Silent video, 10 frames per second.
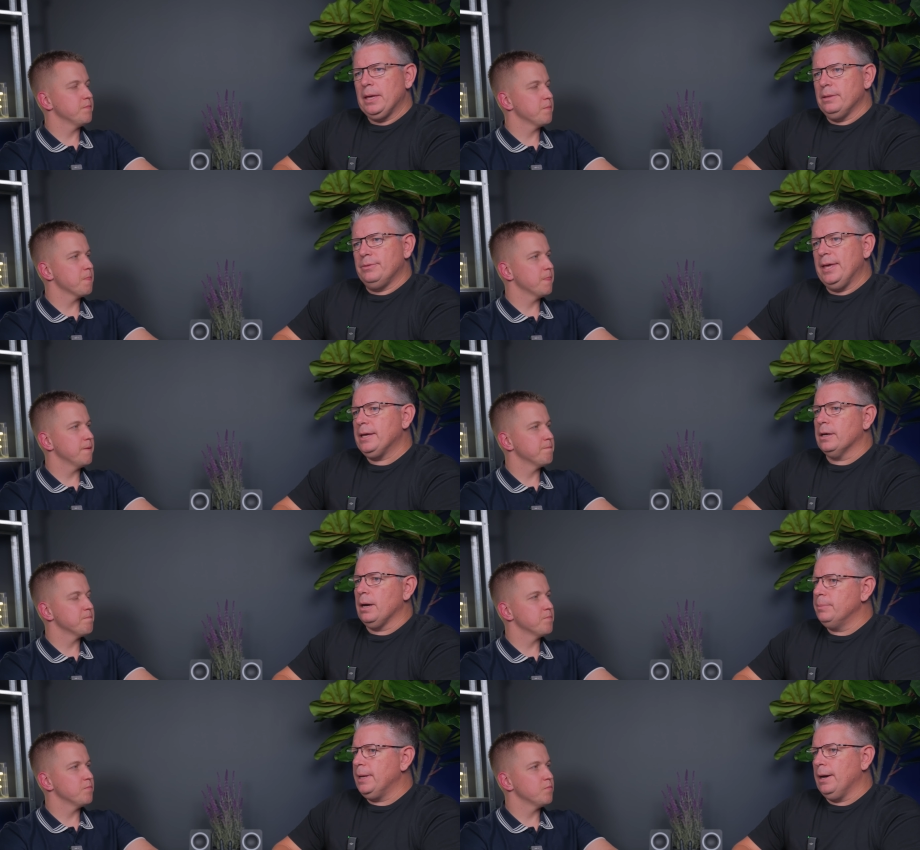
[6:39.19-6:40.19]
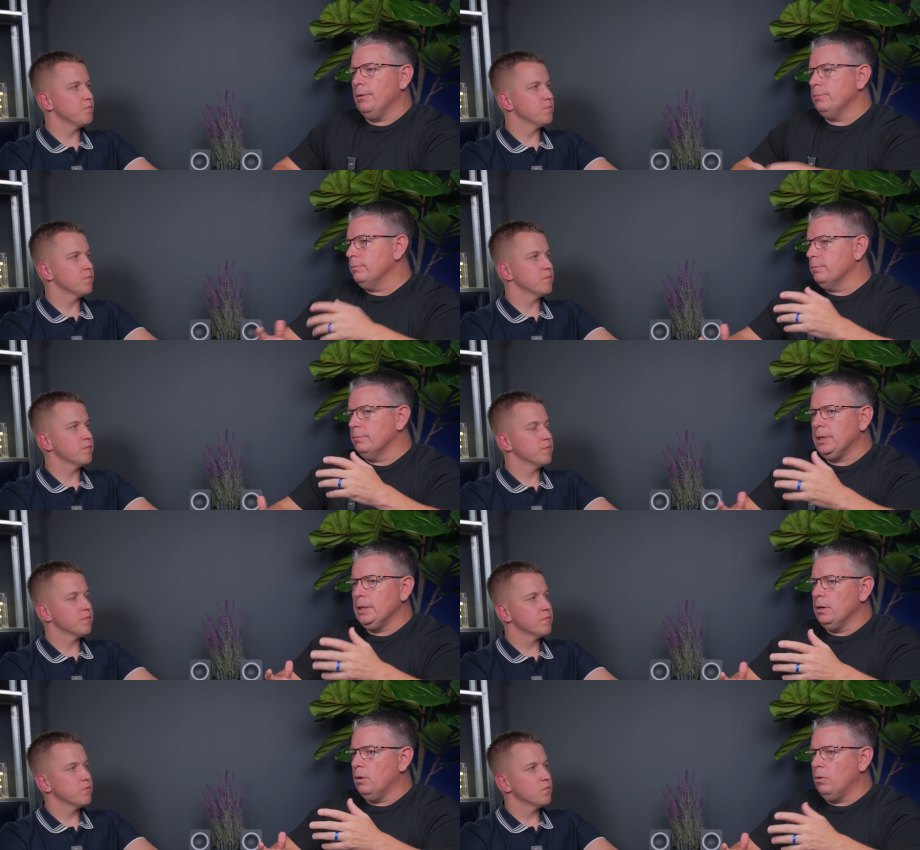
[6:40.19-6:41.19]
Speaker 1: they, they could come down,
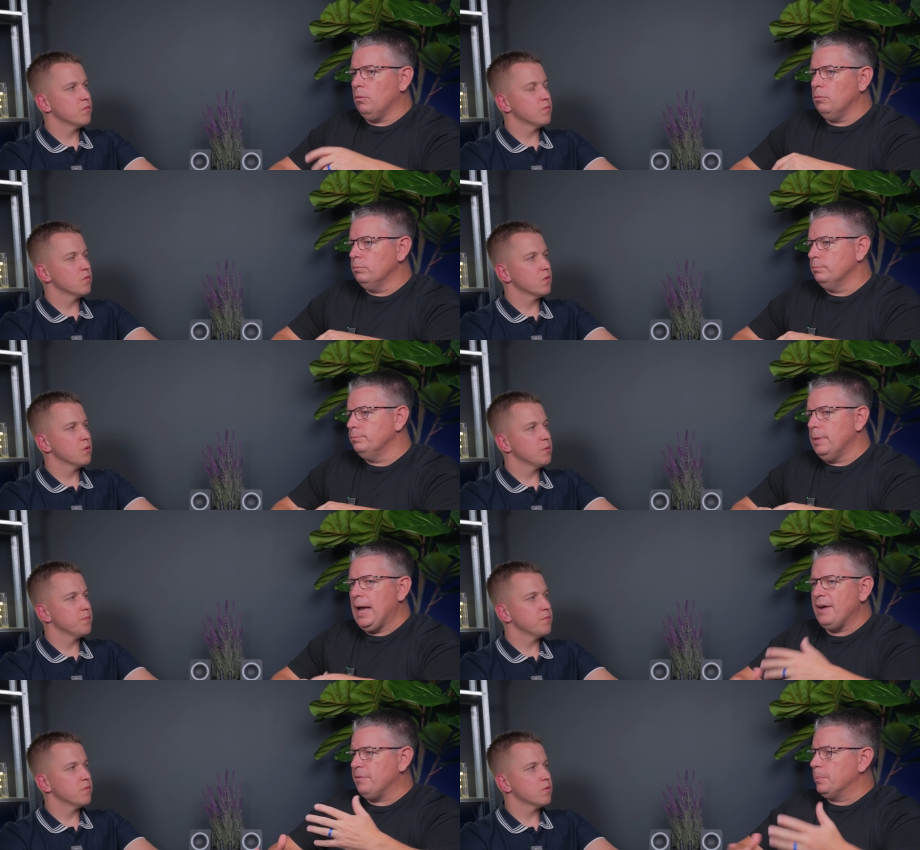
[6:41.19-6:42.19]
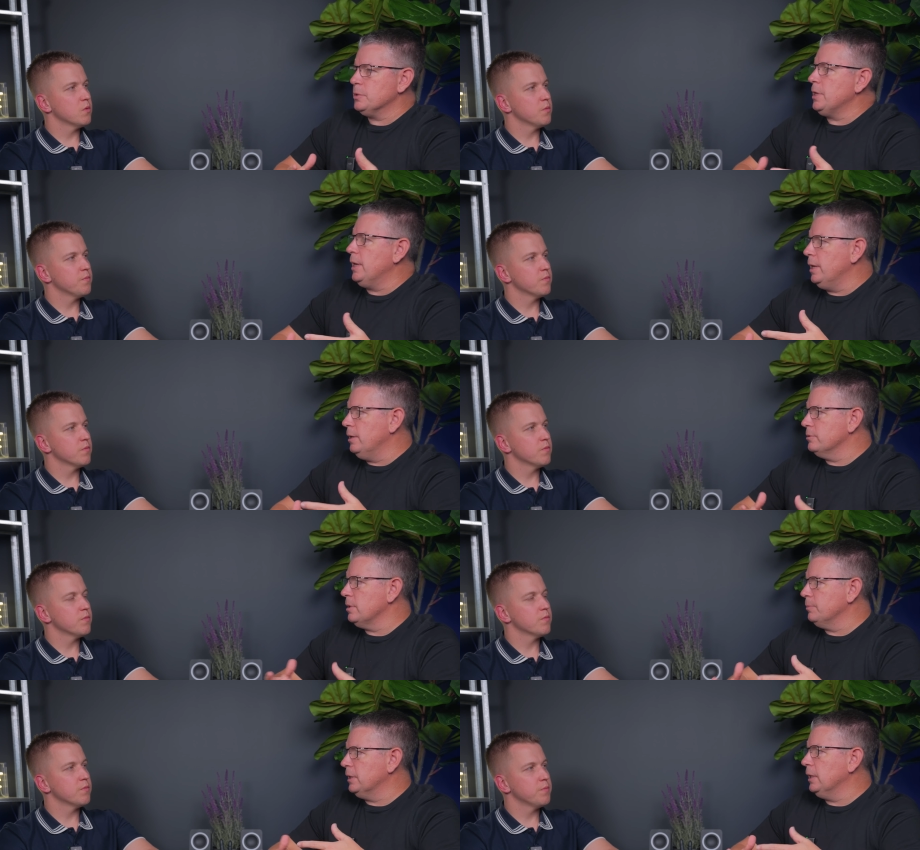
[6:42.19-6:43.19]
you know, half a percent or
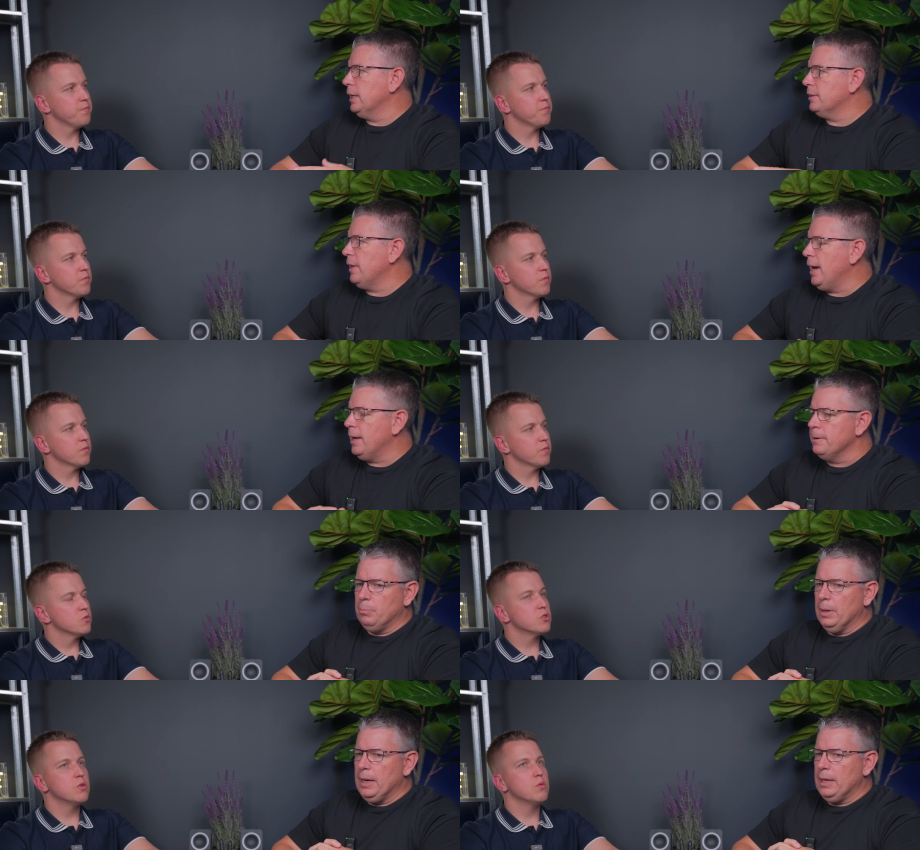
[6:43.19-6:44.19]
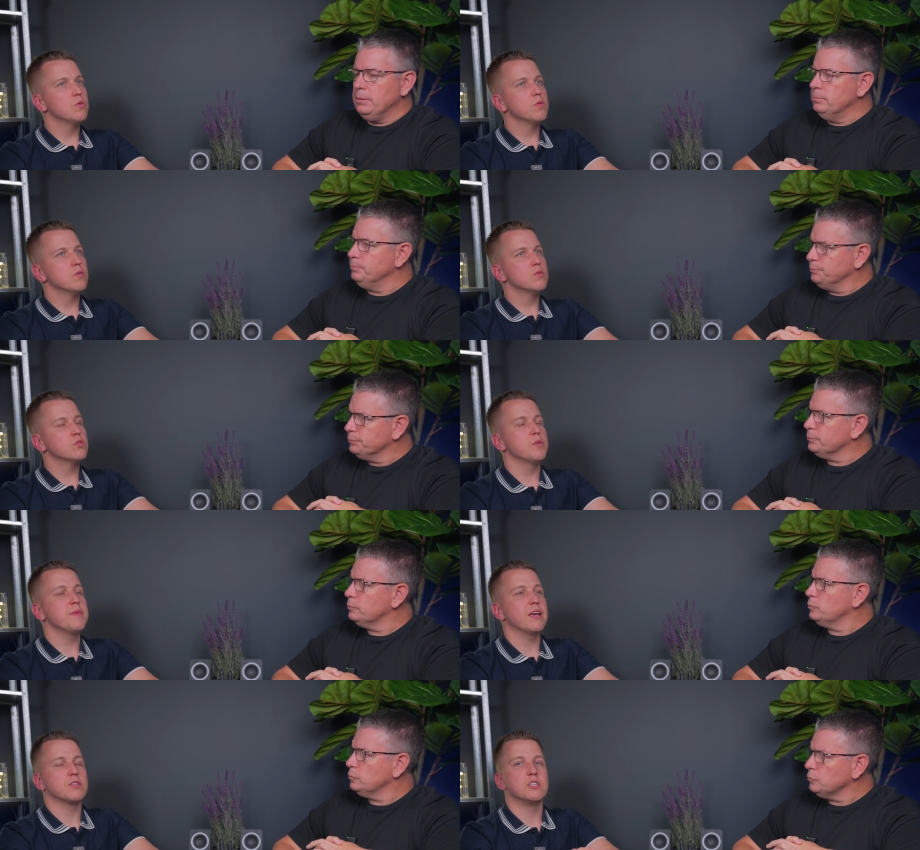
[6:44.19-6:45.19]
something like that, but... So So let
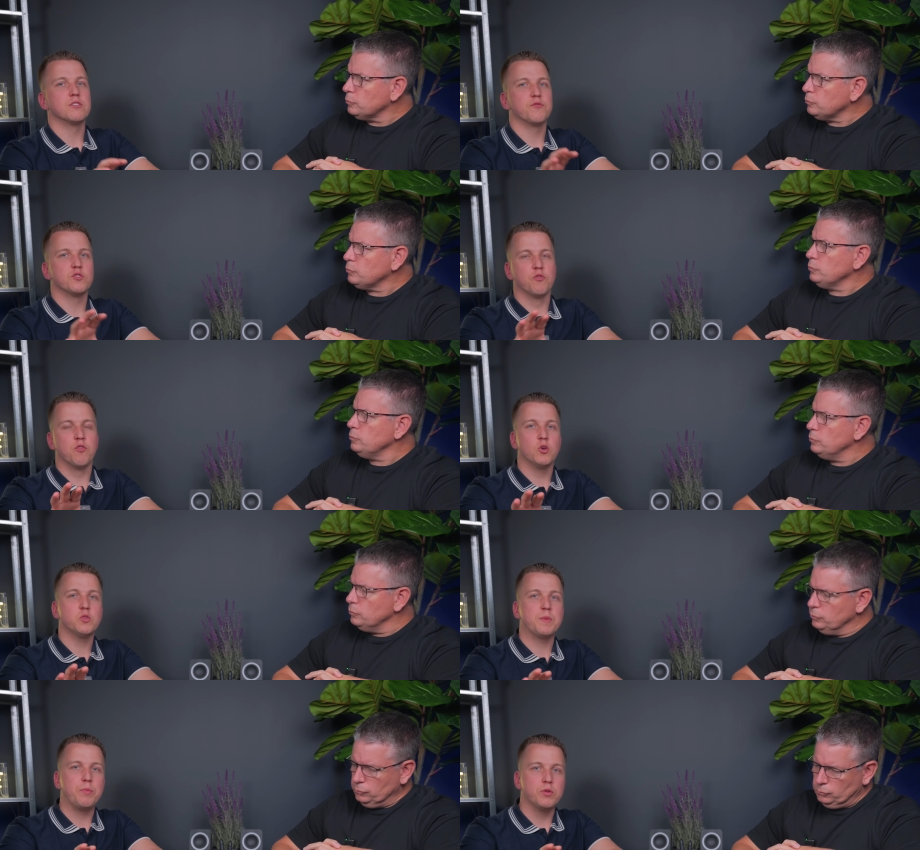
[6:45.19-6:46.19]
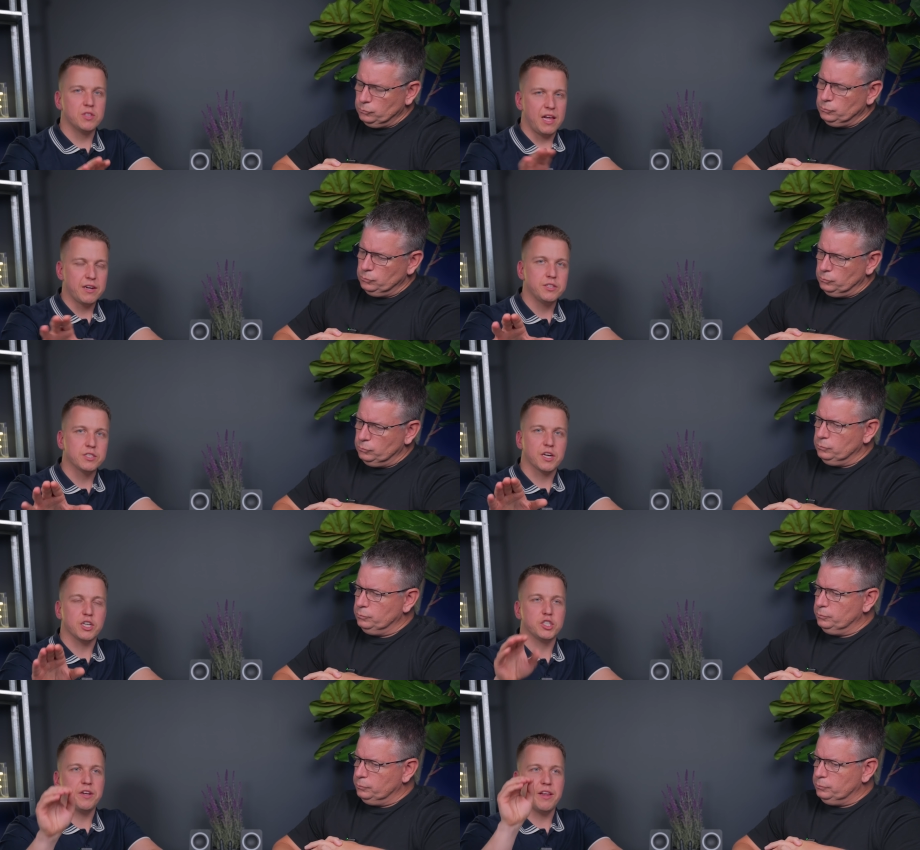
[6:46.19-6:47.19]
me
Speaker 2: ask you this. So for most people, there's a lot of
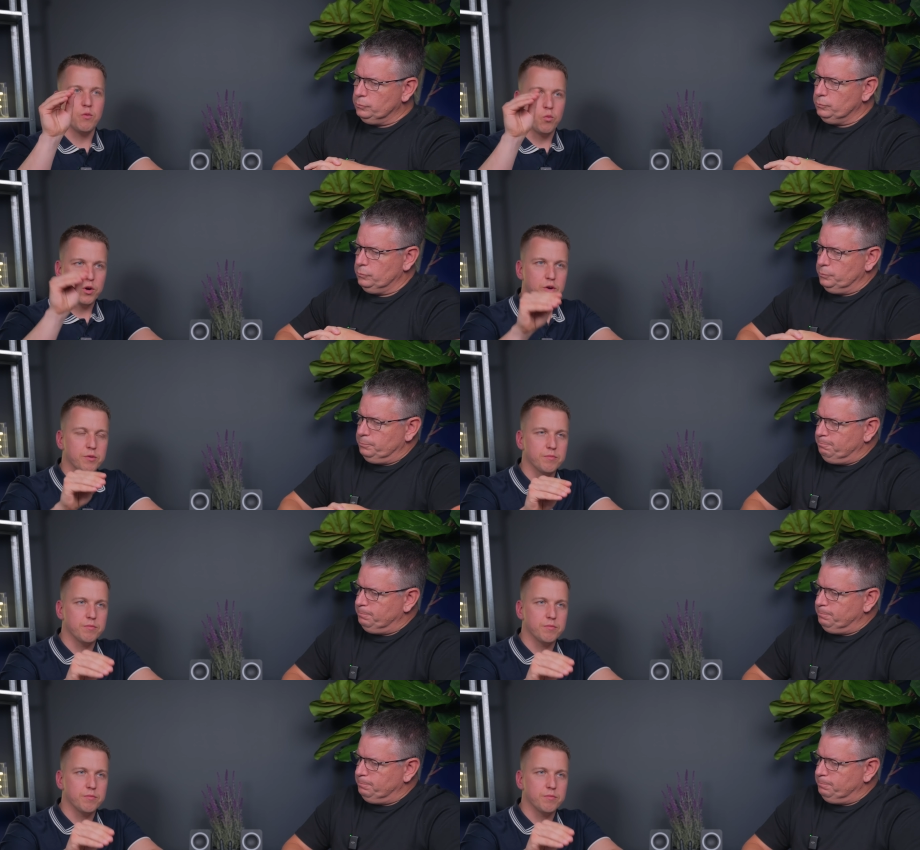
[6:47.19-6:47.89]
discussion and where